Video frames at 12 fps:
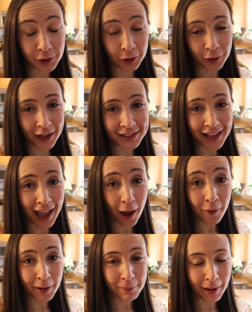show you guys
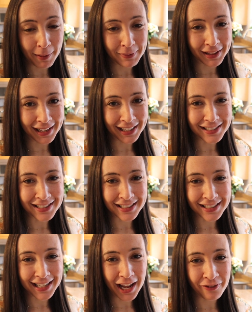how I prep the
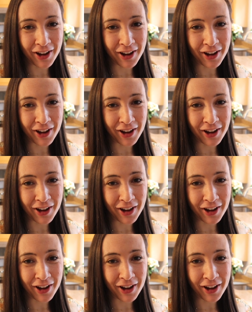kitchen to get